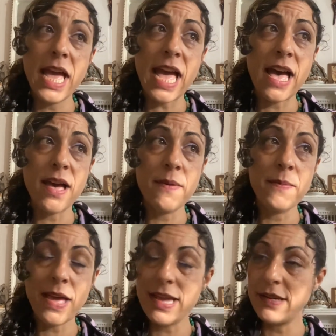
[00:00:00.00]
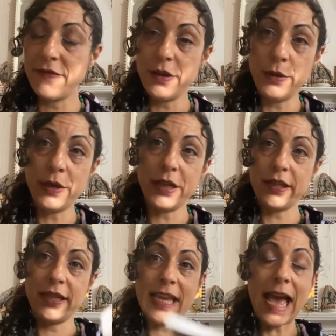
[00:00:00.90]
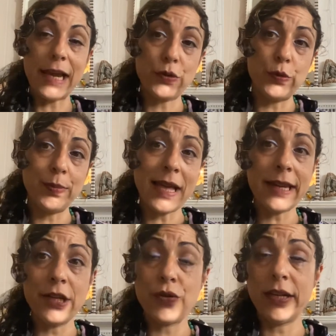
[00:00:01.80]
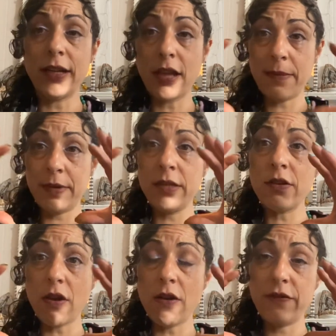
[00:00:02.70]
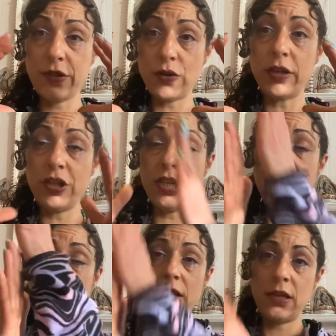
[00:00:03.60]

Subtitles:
And if you look at the actual planetary alignment of astrology,